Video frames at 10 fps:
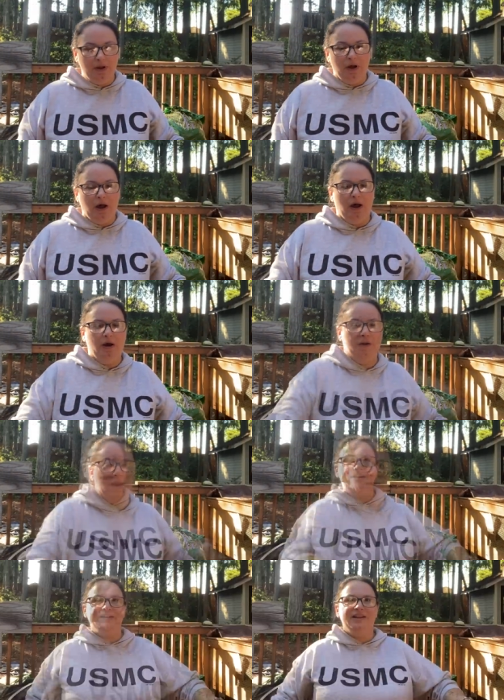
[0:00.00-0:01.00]
All right,
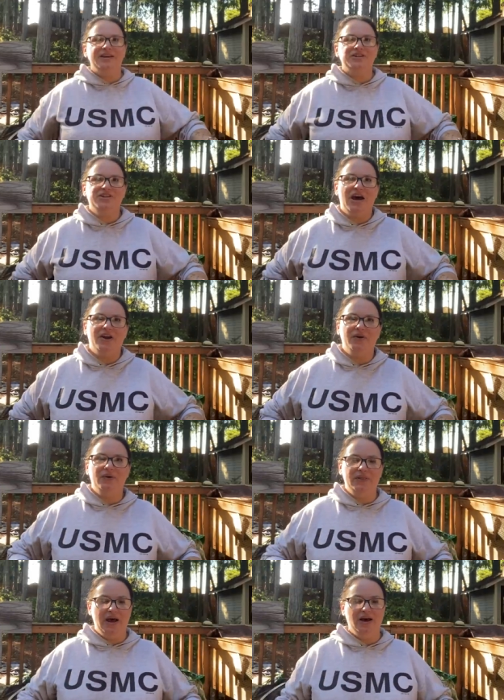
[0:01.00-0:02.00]
I had to let Shadow
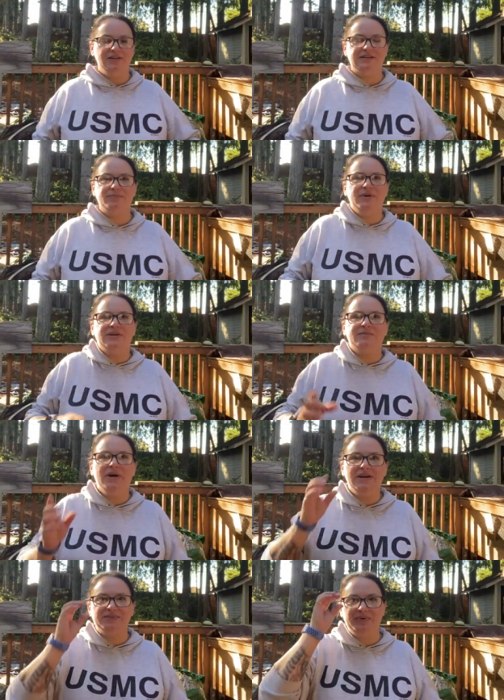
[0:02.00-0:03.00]
in the house because my
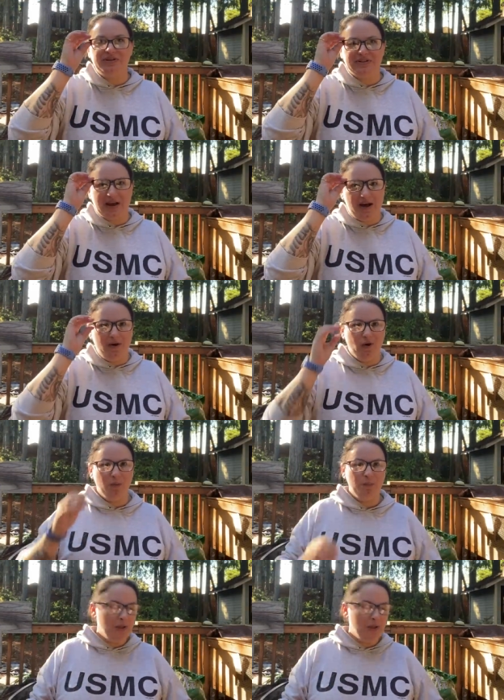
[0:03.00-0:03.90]
husband just got home.